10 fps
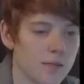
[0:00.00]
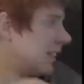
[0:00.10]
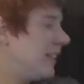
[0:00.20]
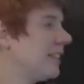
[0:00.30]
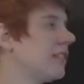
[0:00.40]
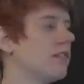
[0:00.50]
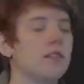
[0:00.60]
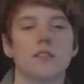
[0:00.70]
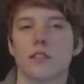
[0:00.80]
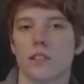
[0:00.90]

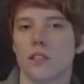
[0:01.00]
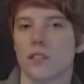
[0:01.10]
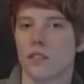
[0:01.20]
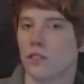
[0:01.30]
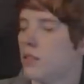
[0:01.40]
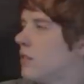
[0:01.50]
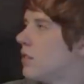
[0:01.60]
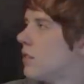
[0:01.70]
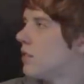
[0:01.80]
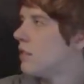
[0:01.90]

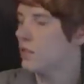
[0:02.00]
[no speech]